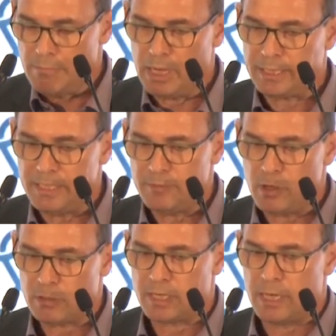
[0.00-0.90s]
Magnesium
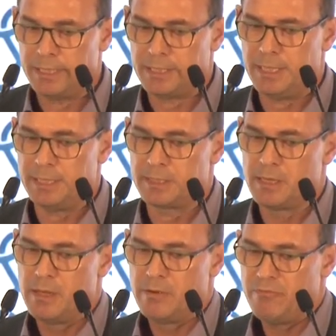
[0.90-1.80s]
oxide is
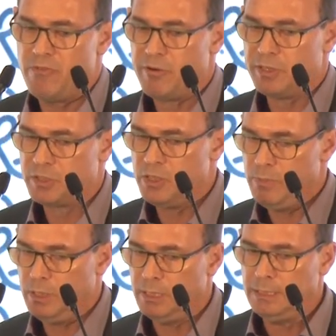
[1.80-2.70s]
very
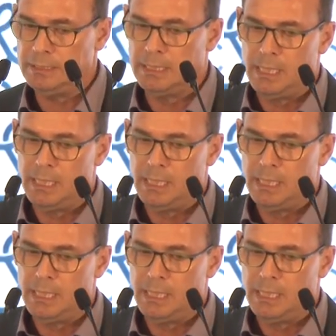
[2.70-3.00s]
similar.